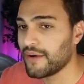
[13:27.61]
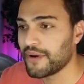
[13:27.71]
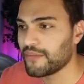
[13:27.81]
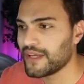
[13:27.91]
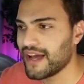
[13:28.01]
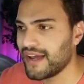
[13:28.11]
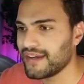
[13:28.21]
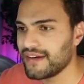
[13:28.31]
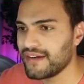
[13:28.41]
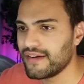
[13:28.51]
What do we got
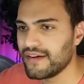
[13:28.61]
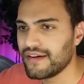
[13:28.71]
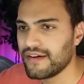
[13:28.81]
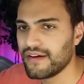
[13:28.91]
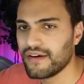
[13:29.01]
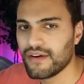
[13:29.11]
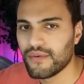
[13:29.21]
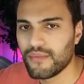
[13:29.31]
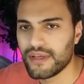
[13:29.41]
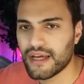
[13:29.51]
here?
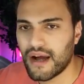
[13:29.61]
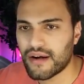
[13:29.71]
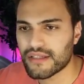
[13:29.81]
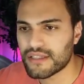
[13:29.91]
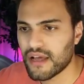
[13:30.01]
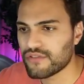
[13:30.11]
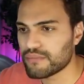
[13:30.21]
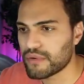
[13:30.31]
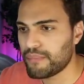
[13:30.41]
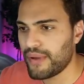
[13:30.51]
We got ourselves a
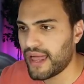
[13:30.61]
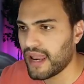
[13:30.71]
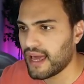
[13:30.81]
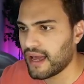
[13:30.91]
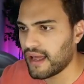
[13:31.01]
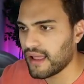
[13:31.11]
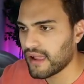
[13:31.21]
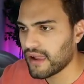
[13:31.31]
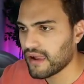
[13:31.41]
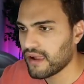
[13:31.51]
propeller.
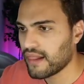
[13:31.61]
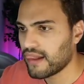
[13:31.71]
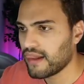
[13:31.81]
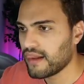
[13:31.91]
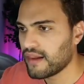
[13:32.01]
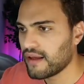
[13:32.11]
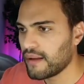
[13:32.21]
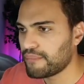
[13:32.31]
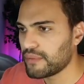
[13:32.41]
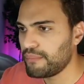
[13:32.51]

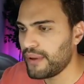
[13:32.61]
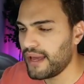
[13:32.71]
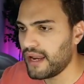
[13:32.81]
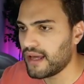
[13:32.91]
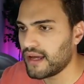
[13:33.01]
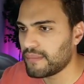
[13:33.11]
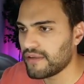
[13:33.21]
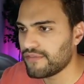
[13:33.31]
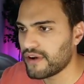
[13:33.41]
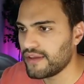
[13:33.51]
A propeller, my
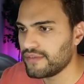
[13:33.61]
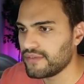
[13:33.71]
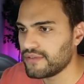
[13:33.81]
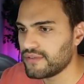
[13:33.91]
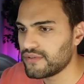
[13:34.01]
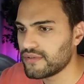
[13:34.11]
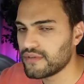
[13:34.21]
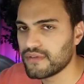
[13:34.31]
friends.